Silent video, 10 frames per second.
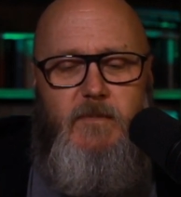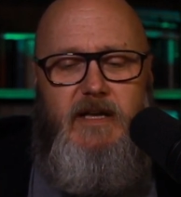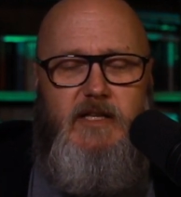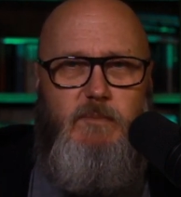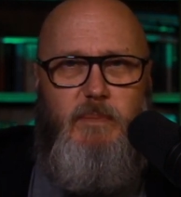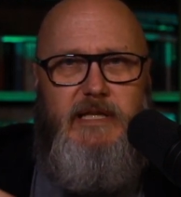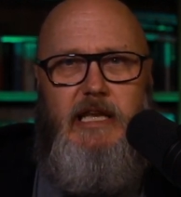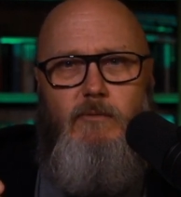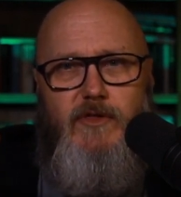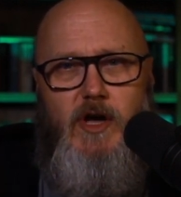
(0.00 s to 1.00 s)
It's
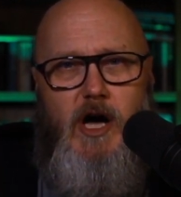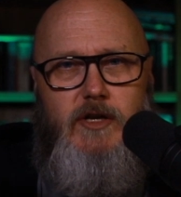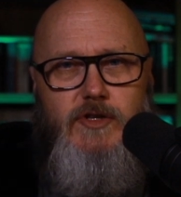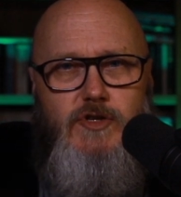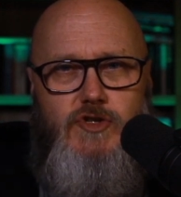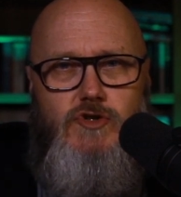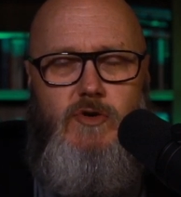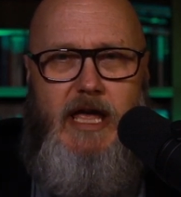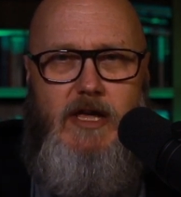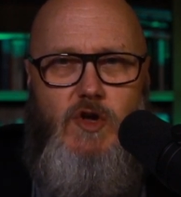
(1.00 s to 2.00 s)
pleading with God to
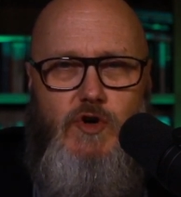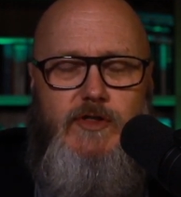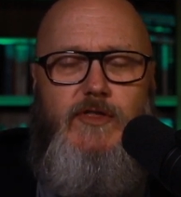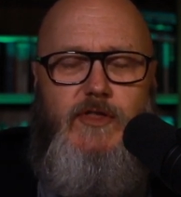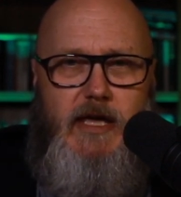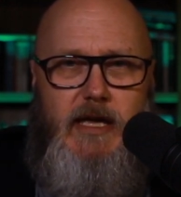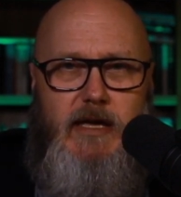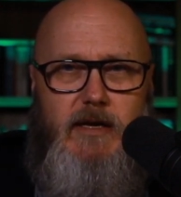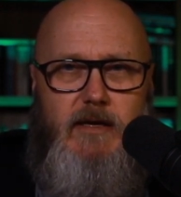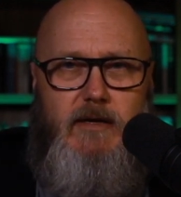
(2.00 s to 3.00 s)
do a good
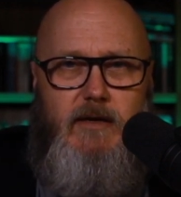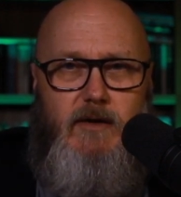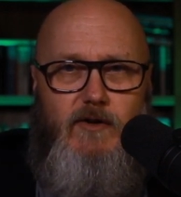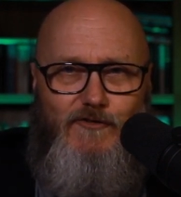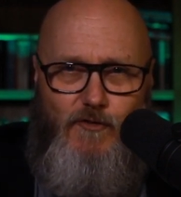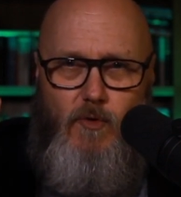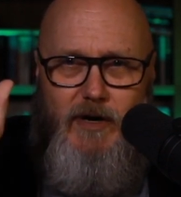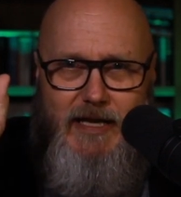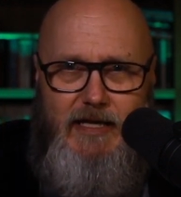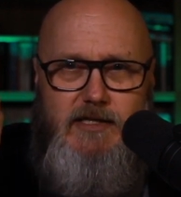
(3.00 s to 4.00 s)
thing for
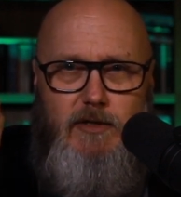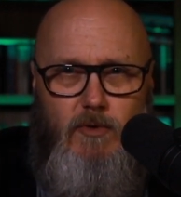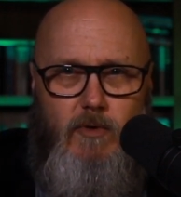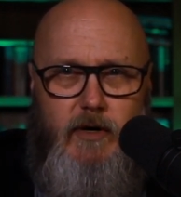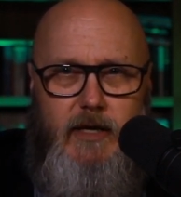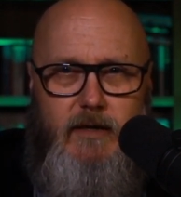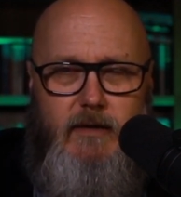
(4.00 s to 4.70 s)
his glory.